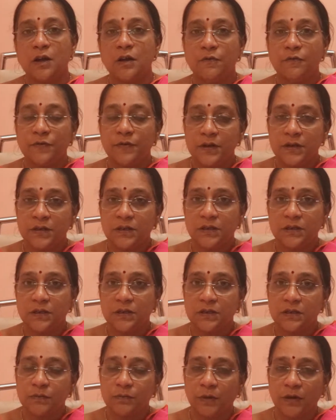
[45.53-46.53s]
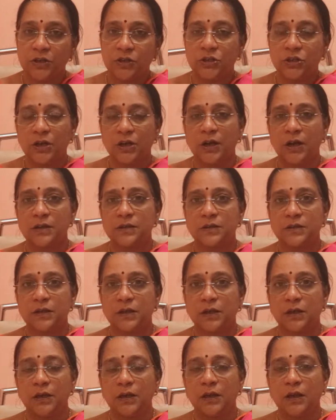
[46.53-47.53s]
First is Mesha
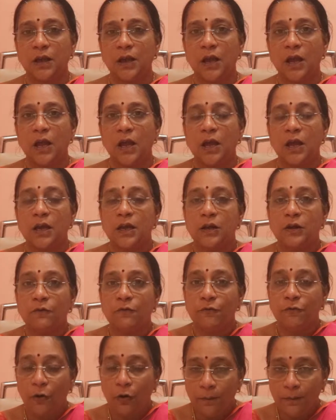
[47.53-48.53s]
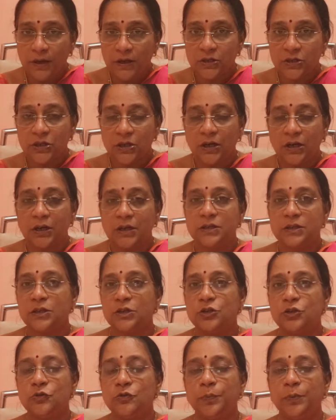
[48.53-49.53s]
Rasi. For Mesha
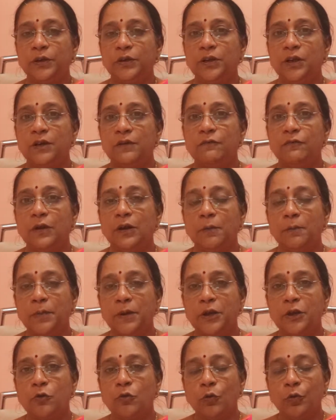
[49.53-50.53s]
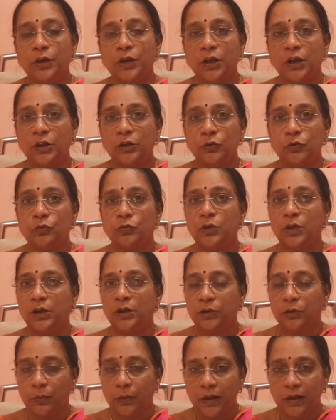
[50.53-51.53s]
Rasi, Jupiter will be going into
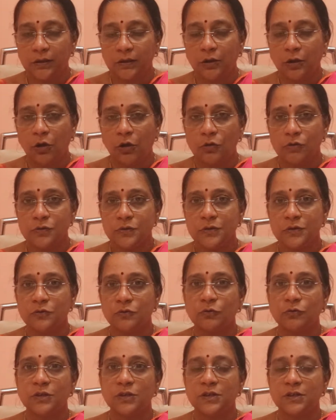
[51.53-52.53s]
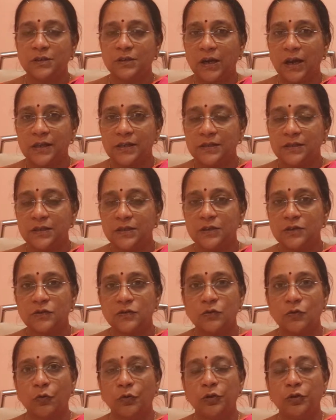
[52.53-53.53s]
the 12th house. So this transit
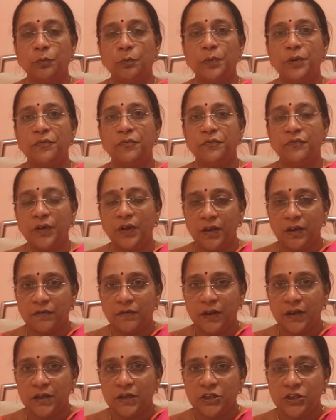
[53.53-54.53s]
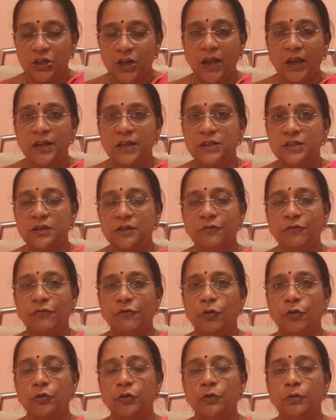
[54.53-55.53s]
is going to be very challenging
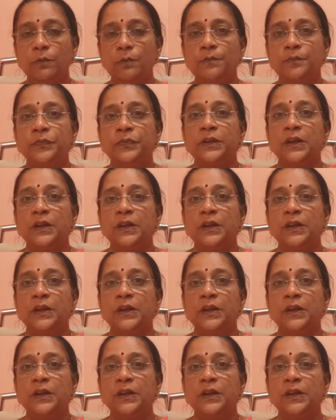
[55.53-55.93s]
for you.